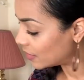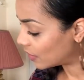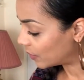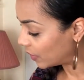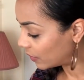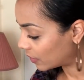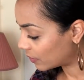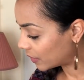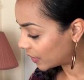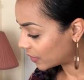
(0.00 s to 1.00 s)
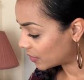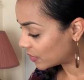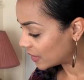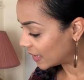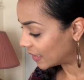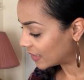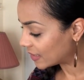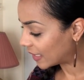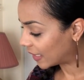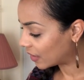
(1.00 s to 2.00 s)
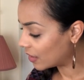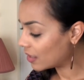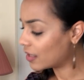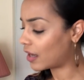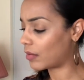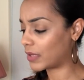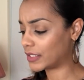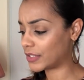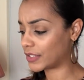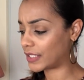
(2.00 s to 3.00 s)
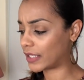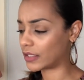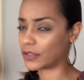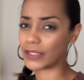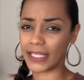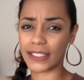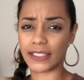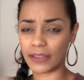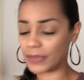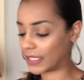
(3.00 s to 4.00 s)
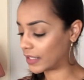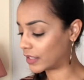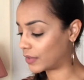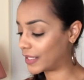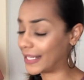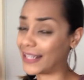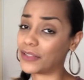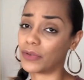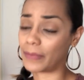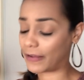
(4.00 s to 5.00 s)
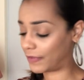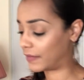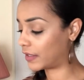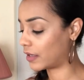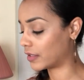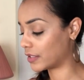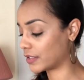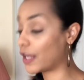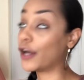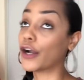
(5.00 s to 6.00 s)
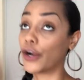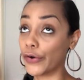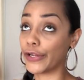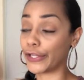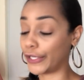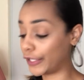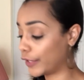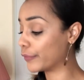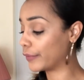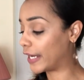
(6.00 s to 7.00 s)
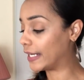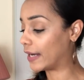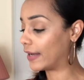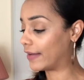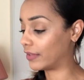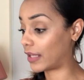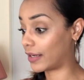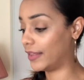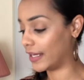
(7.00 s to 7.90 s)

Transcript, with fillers: So when you look really close, it is like a mustard yellow or like a deep yellow. And that is one of my favorite colors currently right now. I have a lot of